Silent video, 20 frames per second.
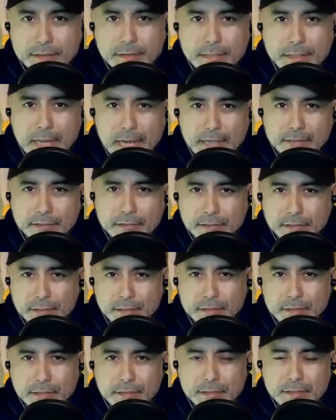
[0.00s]
and actors
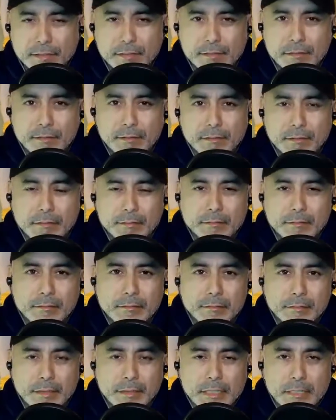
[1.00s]
such as
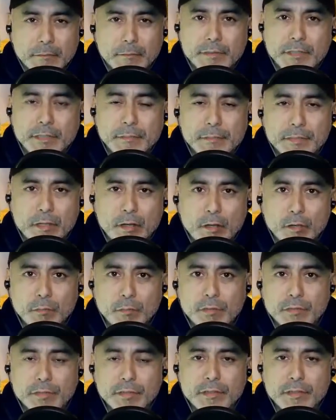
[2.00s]
Edward James
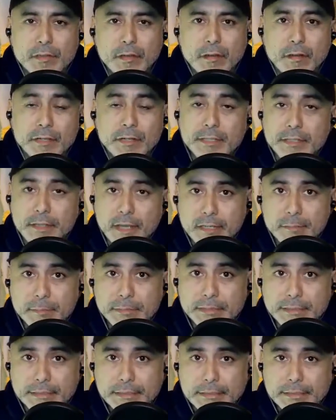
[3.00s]
Olmos are an
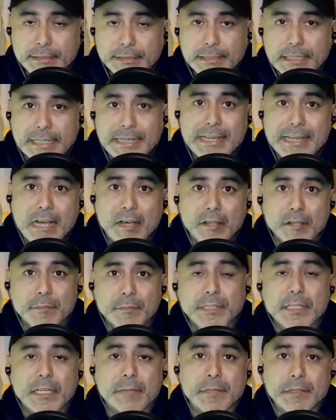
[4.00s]
anomaly. And now they're
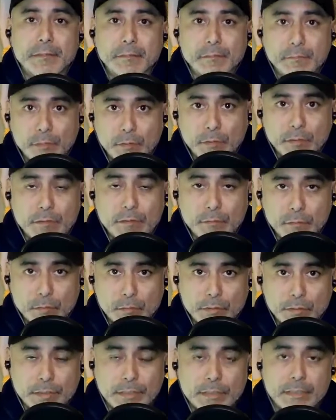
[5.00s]
becoming more and
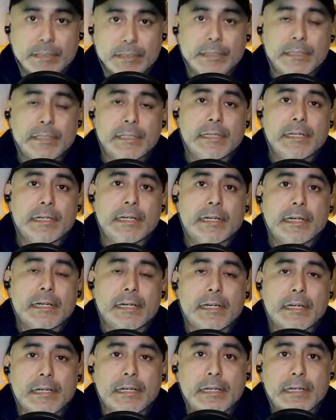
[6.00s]
more
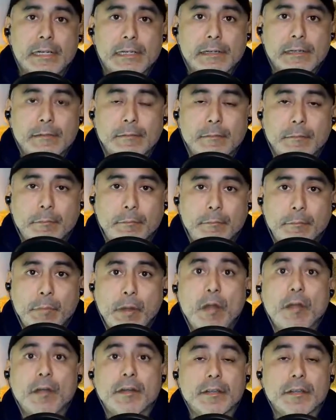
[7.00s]

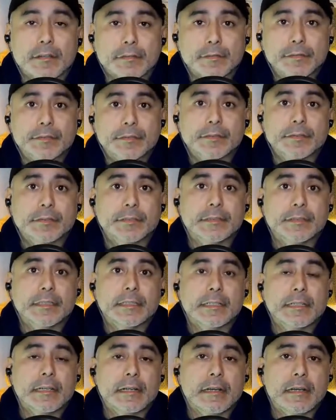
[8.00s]
part of
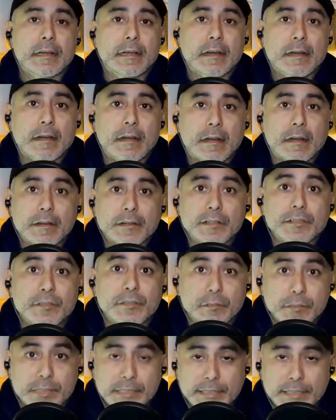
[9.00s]
our
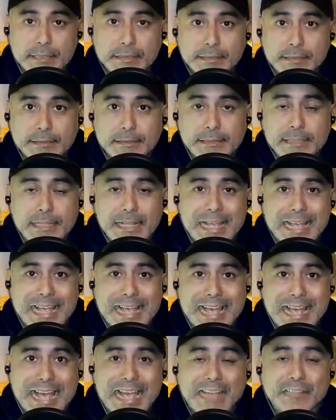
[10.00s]
storytelling.
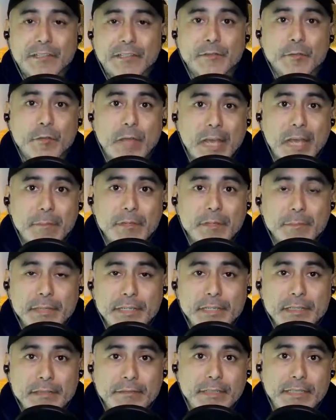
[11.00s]
Actors who happen to
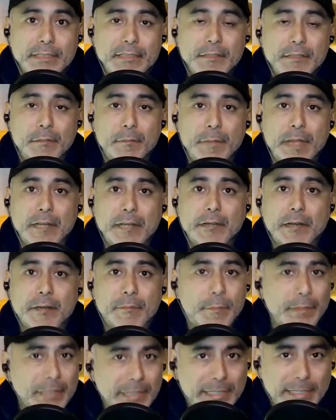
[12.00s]
be of Latino
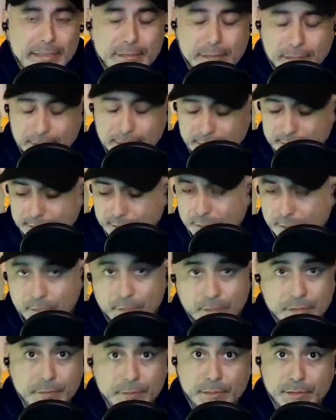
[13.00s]
background playing non-Latino
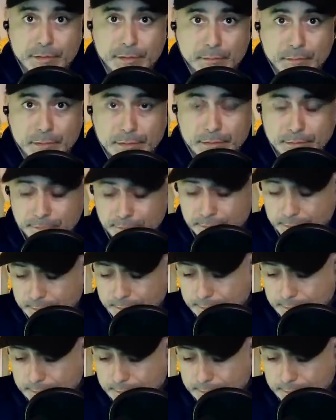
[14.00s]
roles, which is wonderful.